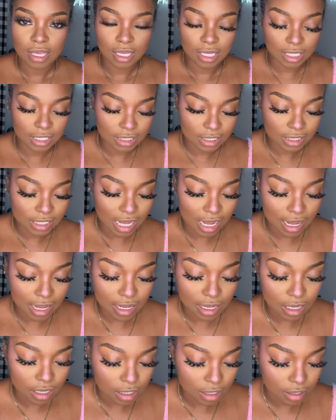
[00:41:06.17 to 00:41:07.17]
is
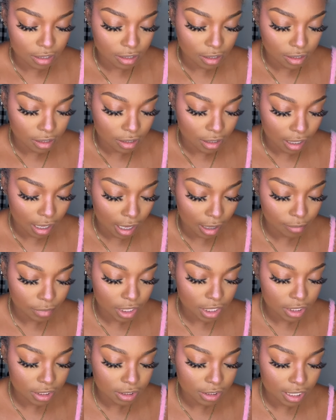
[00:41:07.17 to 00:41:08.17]
that I'm
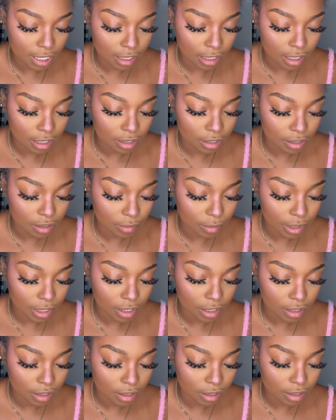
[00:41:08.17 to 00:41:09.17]
gonna take a little bit
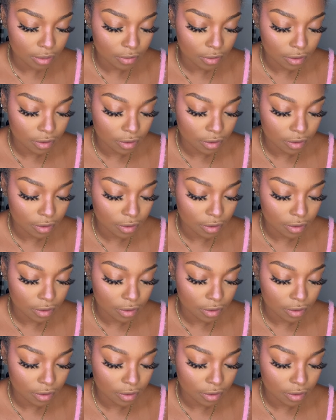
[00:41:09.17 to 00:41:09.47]
of